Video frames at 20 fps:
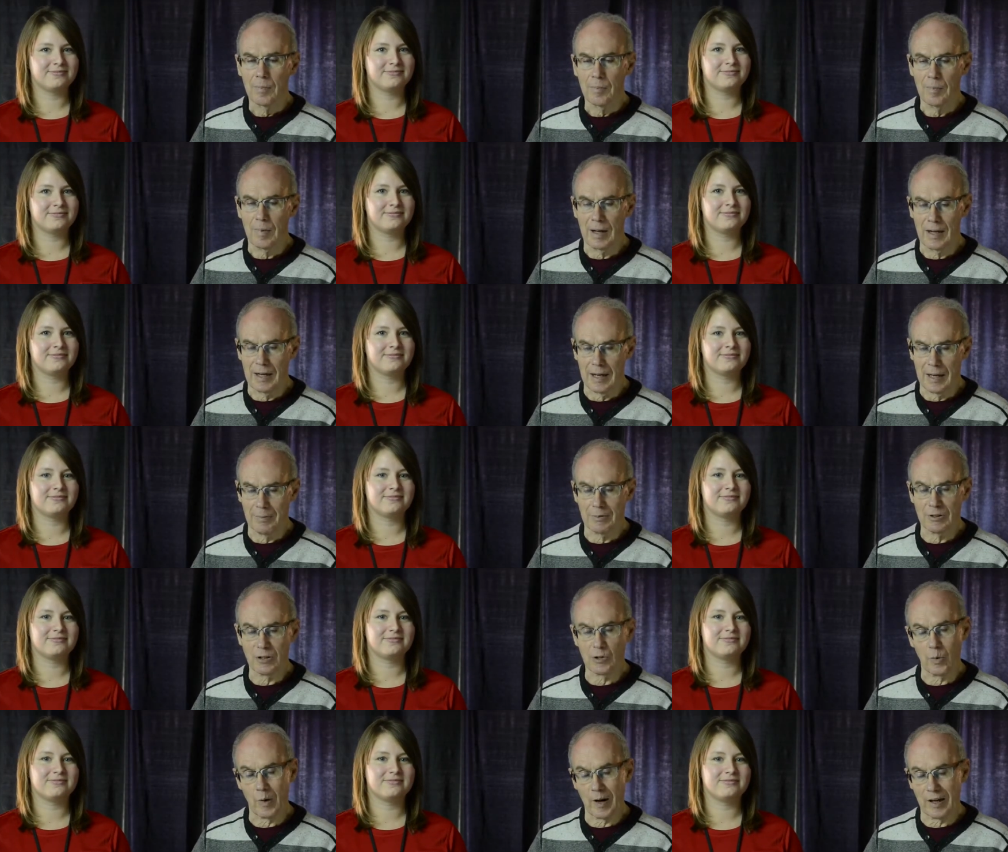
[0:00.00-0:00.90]
Speaker 1: My name
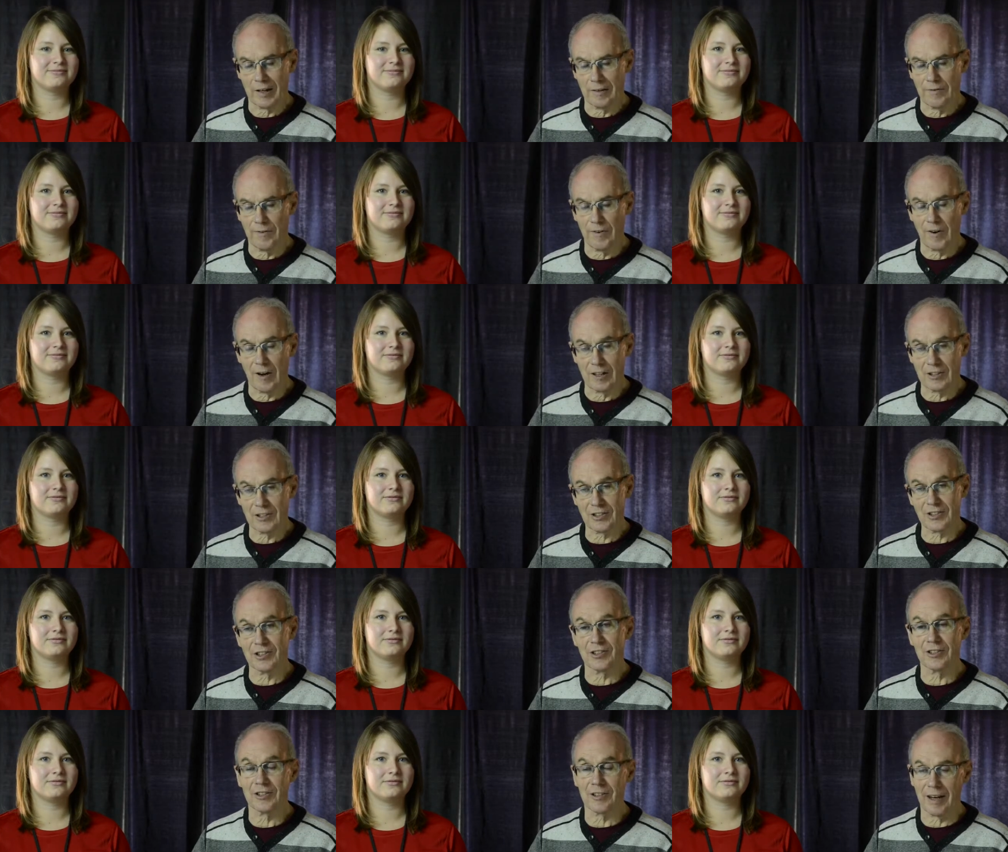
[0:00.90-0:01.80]
is Wayne
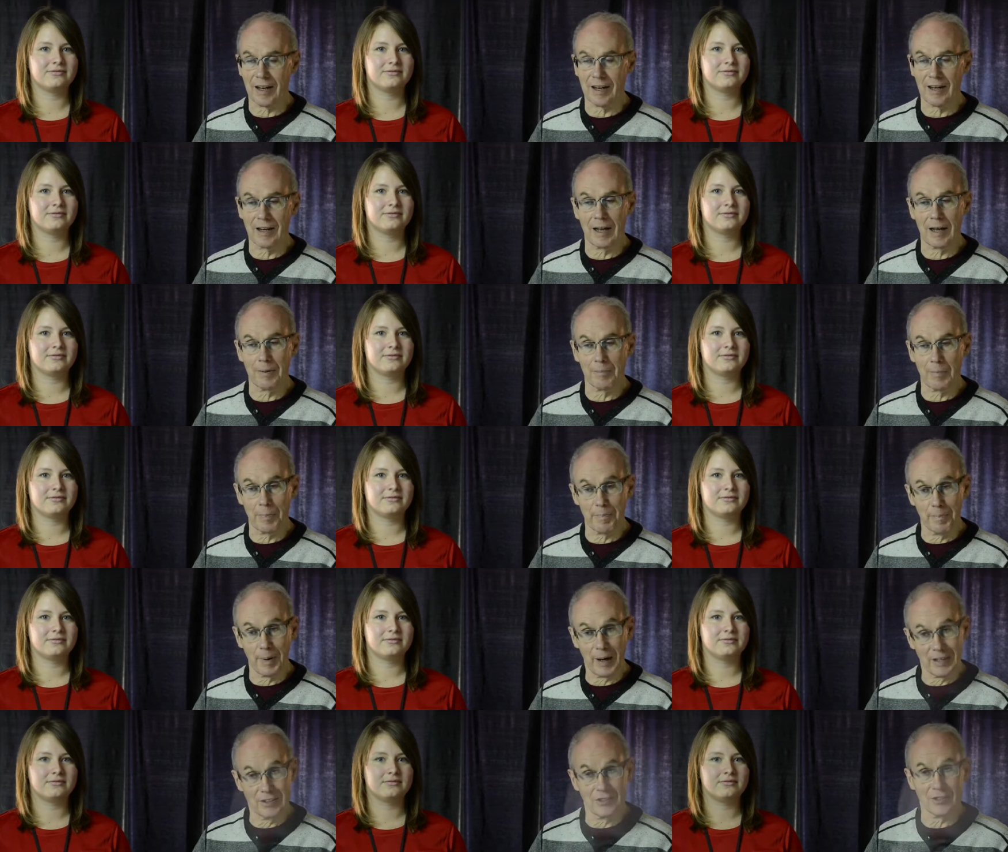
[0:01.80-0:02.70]
Foster, and I'm a
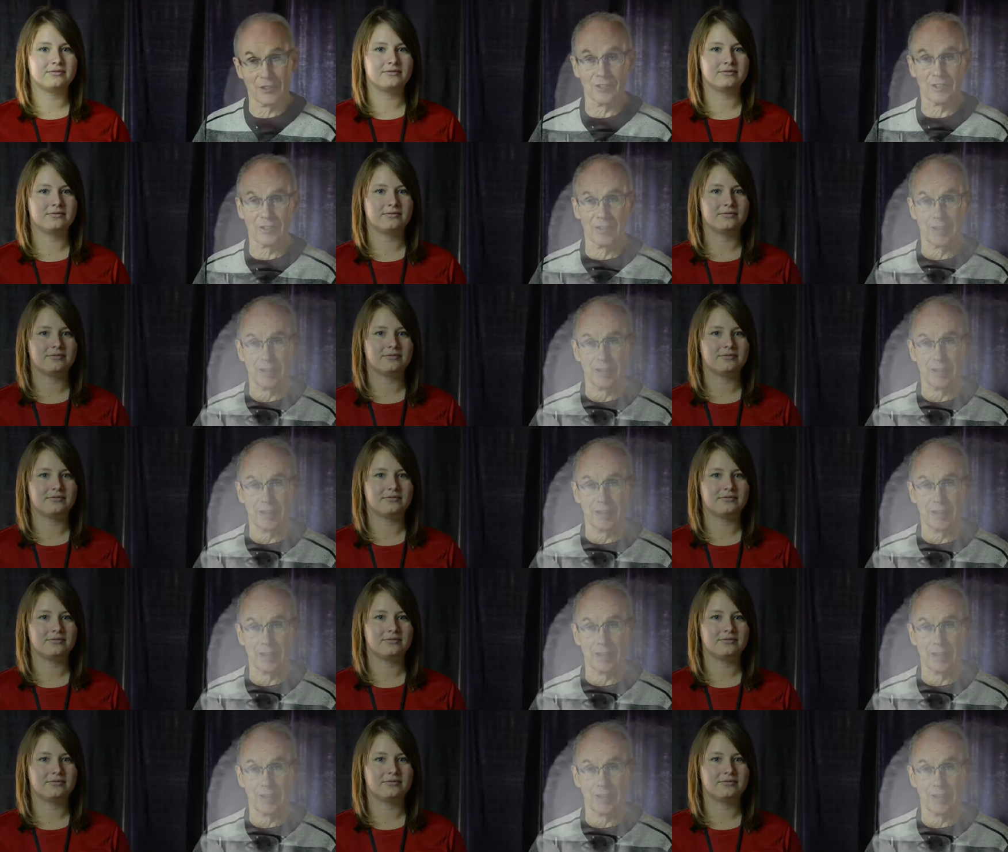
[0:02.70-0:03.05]
patient